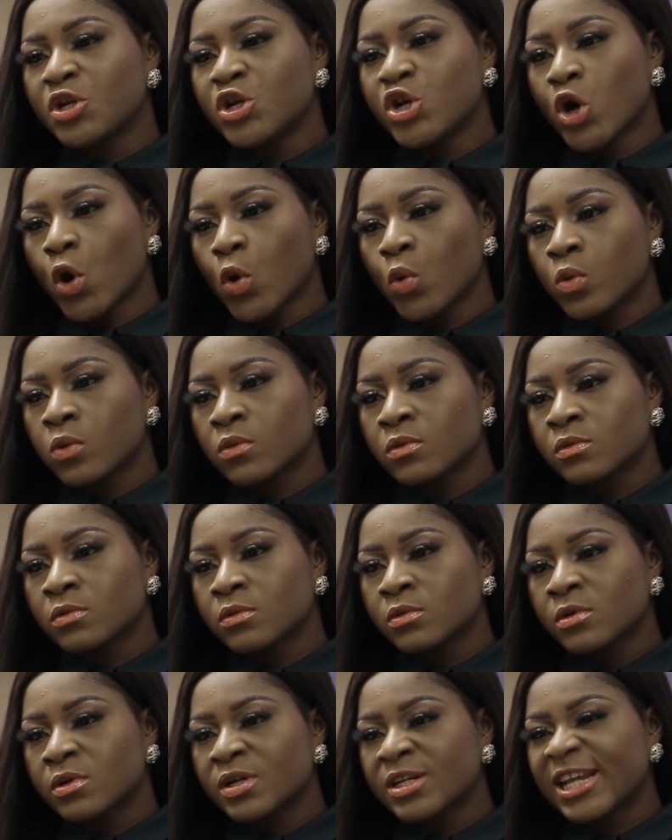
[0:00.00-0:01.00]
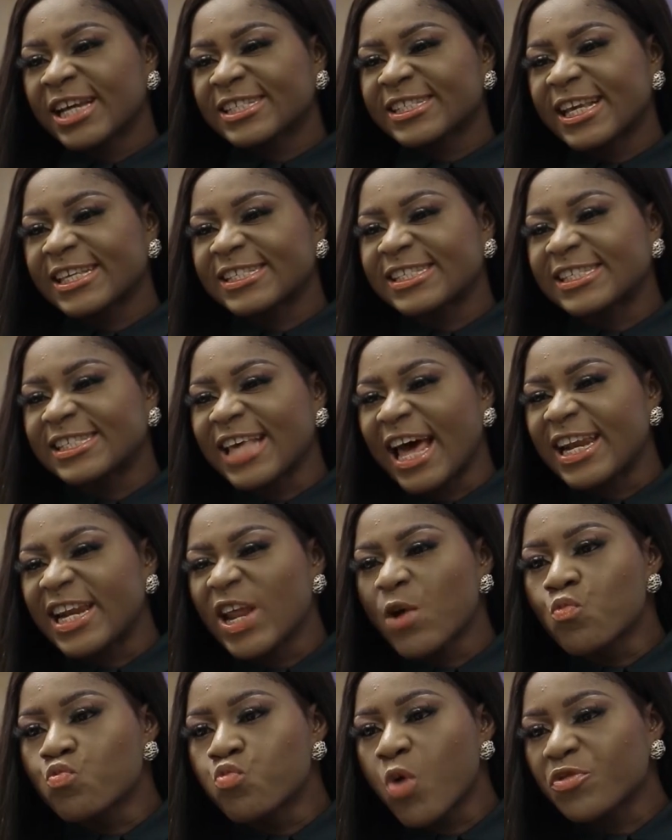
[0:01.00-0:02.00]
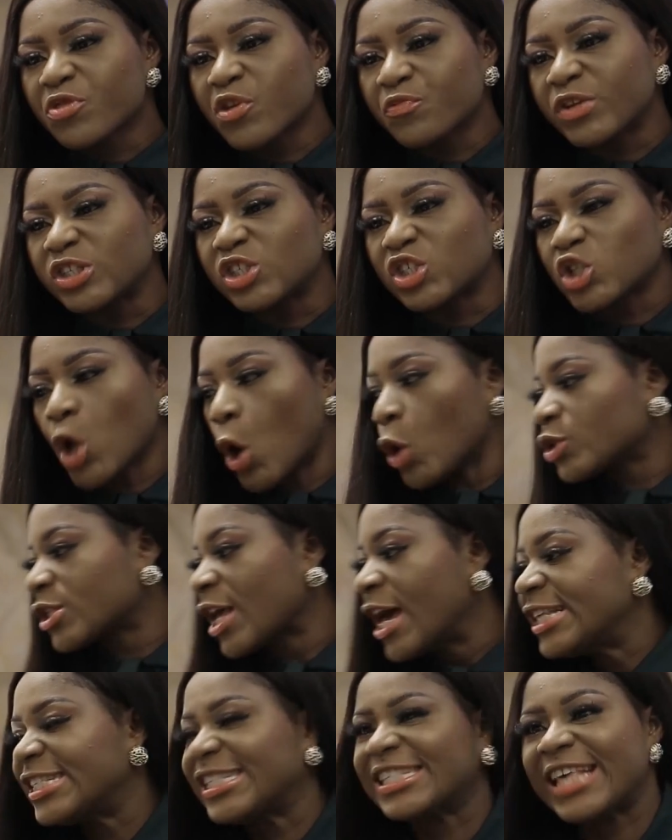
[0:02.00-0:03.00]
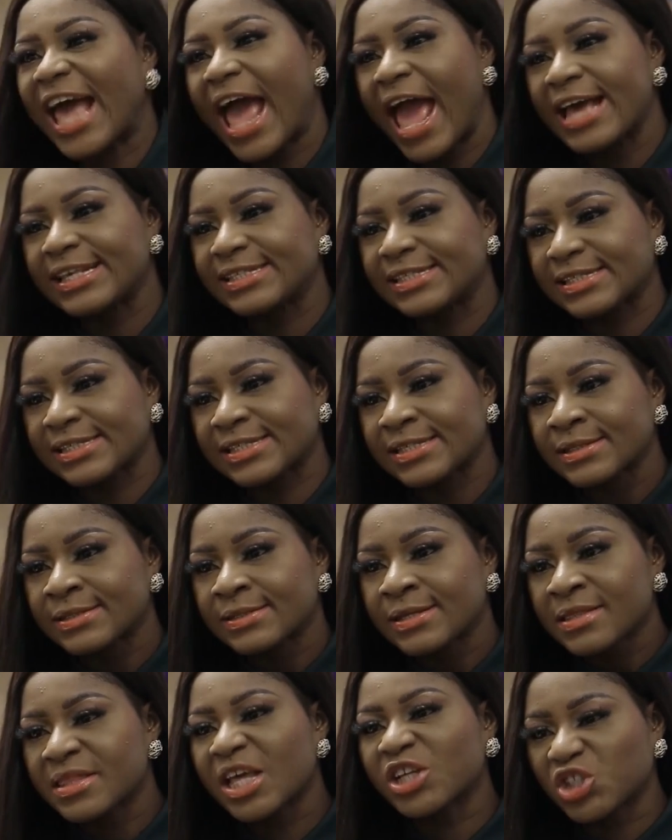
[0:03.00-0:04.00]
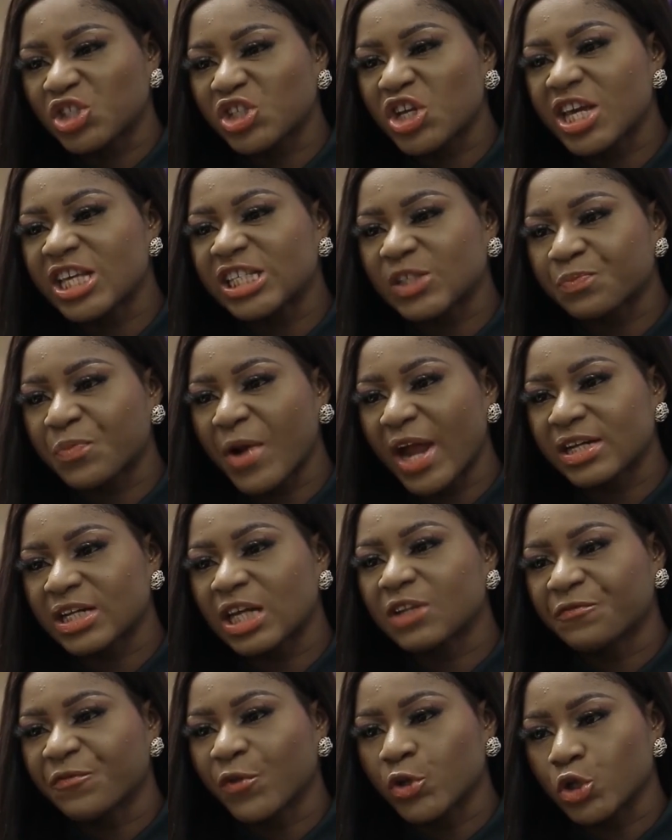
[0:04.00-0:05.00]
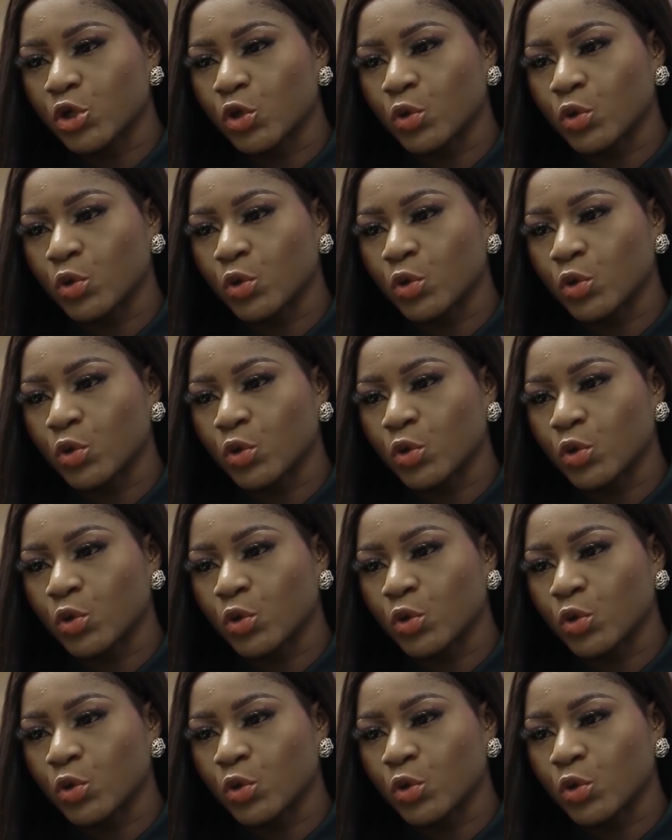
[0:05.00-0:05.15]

No, that's exactly what the result says. That she is pregnant for